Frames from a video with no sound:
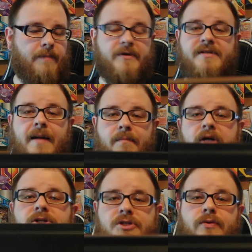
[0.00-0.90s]
There's not
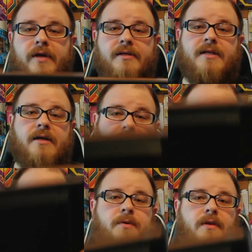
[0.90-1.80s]
much this. It's
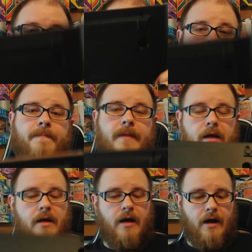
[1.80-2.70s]
super light.
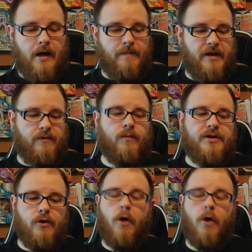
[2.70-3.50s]
When you